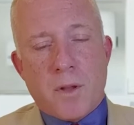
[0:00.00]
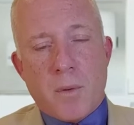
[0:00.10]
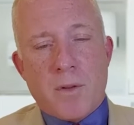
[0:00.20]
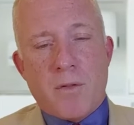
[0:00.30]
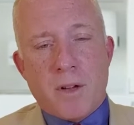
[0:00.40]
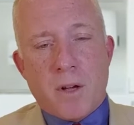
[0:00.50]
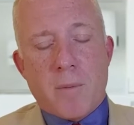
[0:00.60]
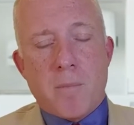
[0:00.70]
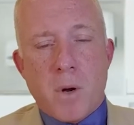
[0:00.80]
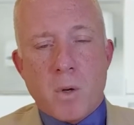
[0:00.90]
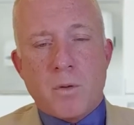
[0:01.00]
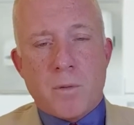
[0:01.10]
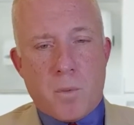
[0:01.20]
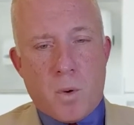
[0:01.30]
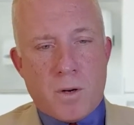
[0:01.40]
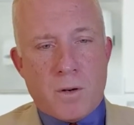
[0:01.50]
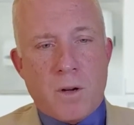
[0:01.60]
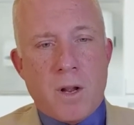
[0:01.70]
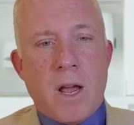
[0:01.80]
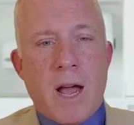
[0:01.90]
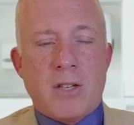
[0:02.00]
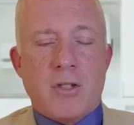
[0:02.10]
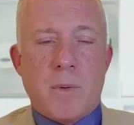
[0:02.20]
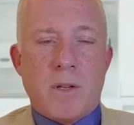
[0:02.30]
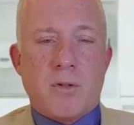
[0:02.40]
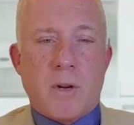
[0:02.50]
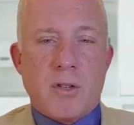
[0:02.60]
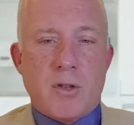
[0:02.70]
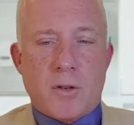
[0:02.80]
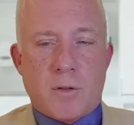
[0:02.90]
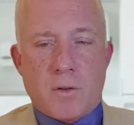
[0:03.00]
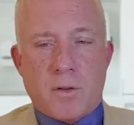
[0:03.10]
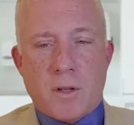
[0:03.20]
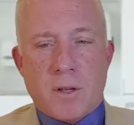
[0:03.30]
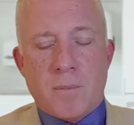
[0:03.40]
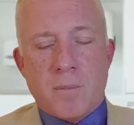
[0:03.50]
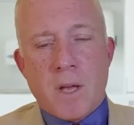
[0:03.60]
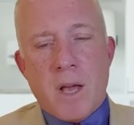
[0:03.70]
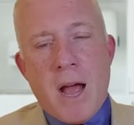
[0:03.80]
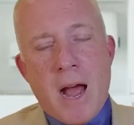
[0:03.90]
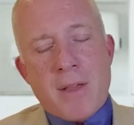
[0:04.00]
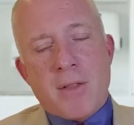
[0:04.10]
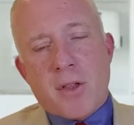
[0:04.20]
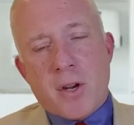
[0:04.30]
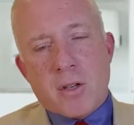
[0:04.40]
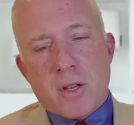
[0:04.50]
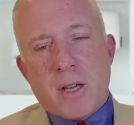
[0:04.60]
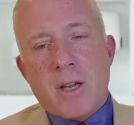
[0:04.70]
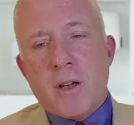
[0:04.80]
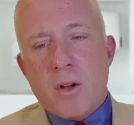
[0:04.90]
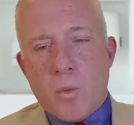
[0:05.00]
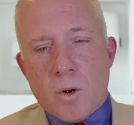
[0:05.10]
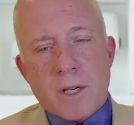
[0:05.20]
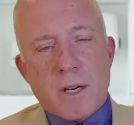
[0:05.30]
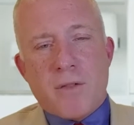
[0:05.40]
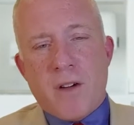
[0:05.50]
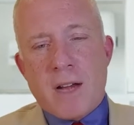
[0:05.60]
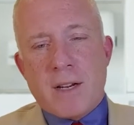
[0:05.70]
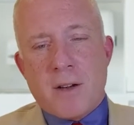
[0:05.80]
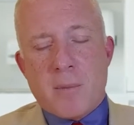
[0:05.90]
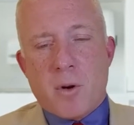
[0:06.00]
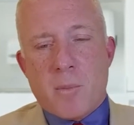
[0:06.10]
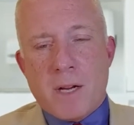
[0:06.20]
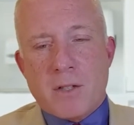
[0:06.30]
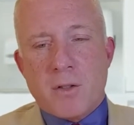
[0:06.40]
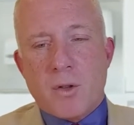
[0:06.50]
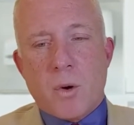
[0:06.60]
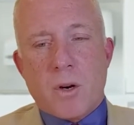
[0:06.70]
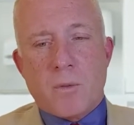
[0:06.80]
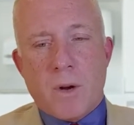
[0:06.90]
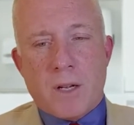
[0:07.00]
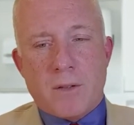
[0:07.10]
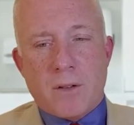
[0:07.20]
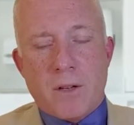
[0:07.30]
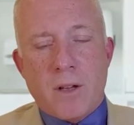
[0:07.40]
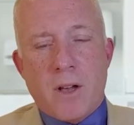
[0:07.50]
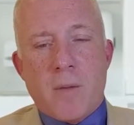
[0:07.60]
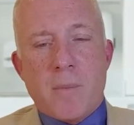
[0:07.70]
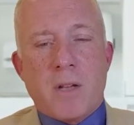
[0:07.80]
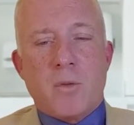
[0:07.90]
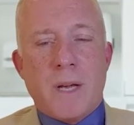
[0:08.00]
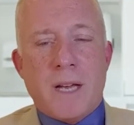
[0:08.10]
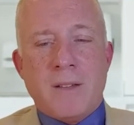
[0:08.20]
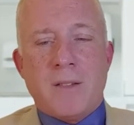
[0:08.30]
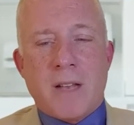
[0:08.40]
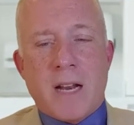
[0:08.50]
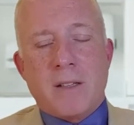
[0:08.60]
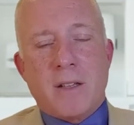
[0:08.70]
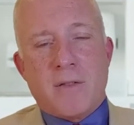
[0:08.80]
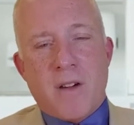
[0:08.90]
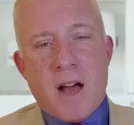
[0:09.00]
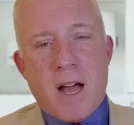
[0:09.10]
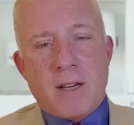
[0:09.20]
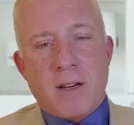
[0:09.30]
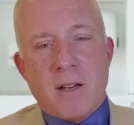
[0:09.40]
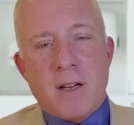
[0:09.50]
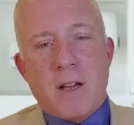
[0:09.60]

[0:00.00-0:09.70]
that we feel are most important and should be screened universally. And then thirdly, we're going to find a number of patients who are at risk because we incidentally find